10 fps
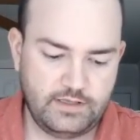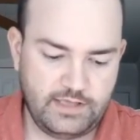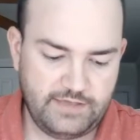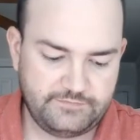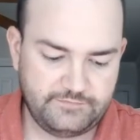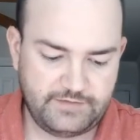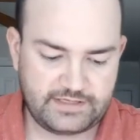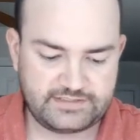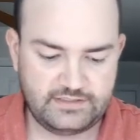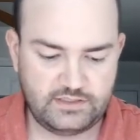f of
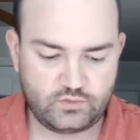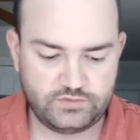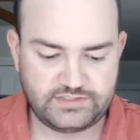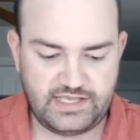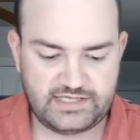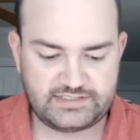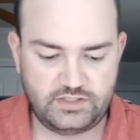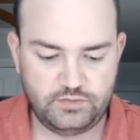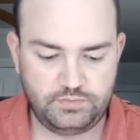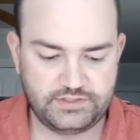x equals x
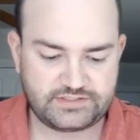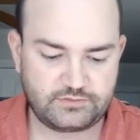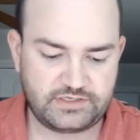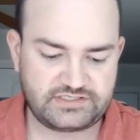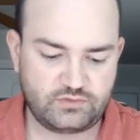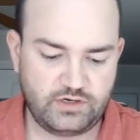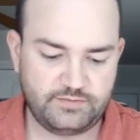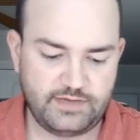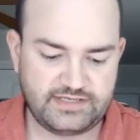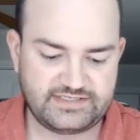cubed plus 3x
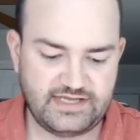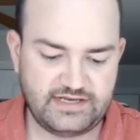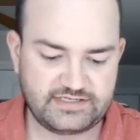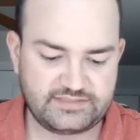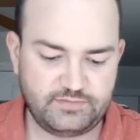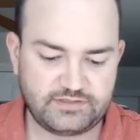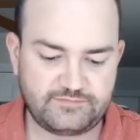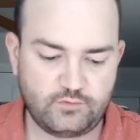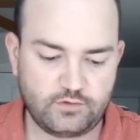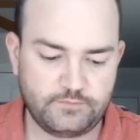squared minus 9x plus
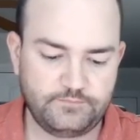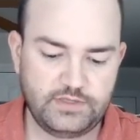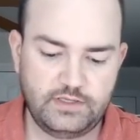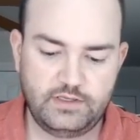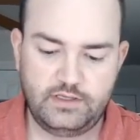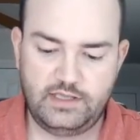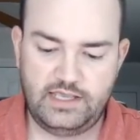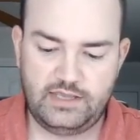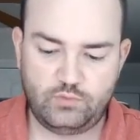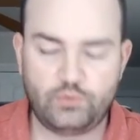4.
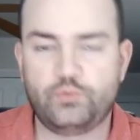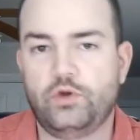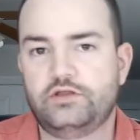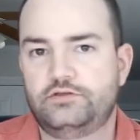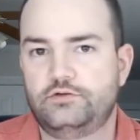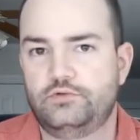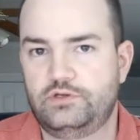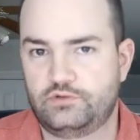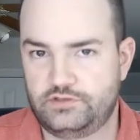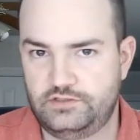And what we want to do
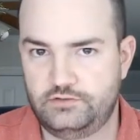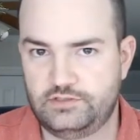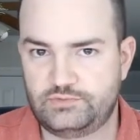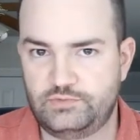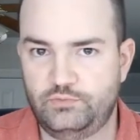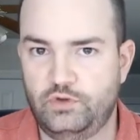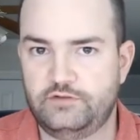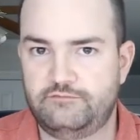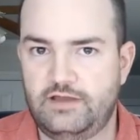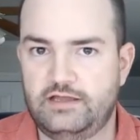in order to do this, we want
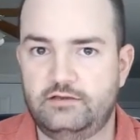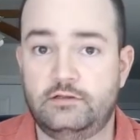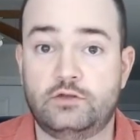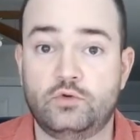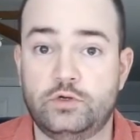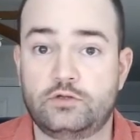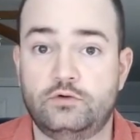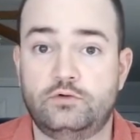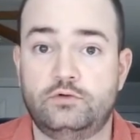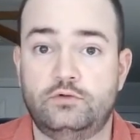to find the
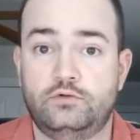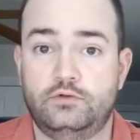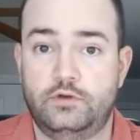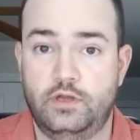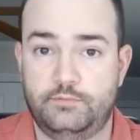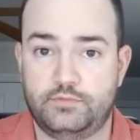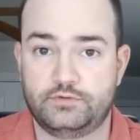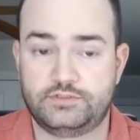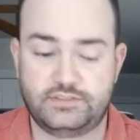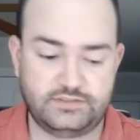critical
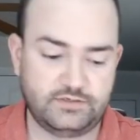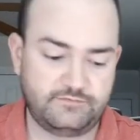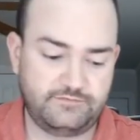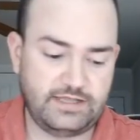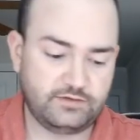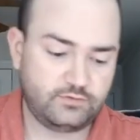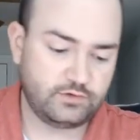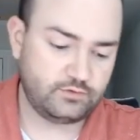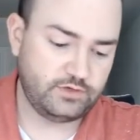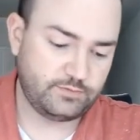numbers. So to find the
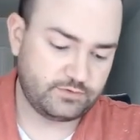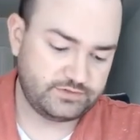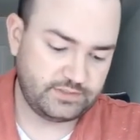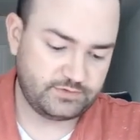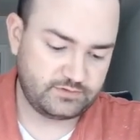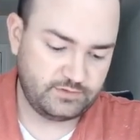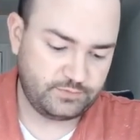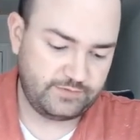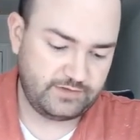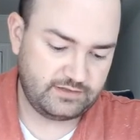critical numbers, I'm going to
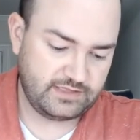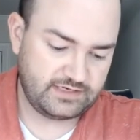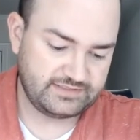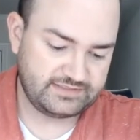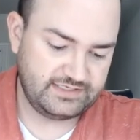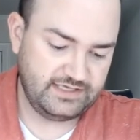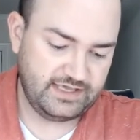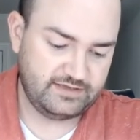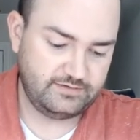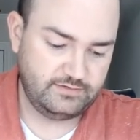abbreviate that as
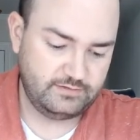Cn,